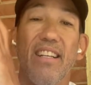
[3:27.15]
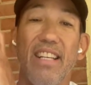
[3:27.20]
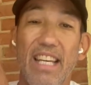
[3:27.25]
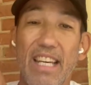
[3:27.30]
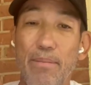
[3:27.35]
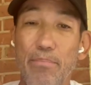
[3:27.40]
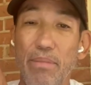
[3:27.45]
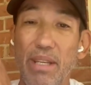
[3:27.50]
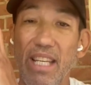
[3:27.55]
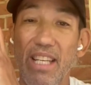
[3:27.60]

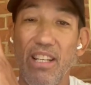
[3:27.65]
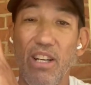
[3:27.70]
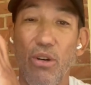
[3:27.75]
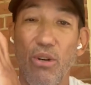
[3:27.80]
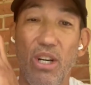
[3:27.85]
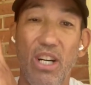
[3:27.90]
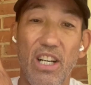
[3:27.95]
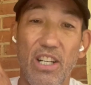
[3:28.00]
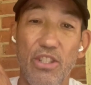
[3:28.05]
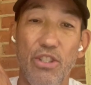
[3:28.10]
and me
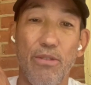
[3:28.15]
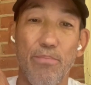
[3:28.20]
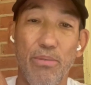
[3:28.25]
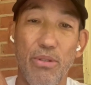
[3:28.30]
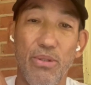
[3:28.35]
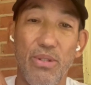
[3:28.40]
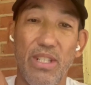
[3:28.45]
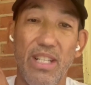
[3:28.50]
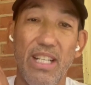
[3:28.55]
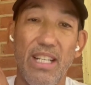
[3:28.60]
go
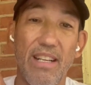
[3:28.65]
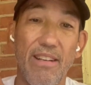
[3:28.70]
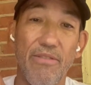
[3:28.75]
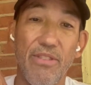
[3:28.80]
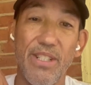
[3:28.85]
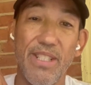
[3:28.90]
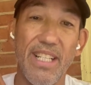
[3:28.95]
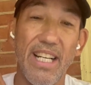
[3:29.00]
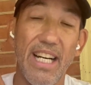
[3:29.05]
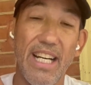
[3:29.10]
100%
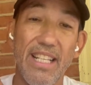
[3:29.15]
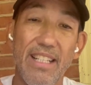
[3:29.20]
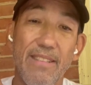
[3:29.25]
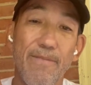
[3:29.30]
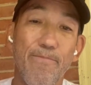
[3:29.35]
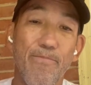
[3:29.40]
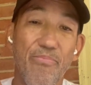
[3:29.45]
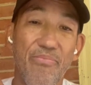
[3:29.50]
every night,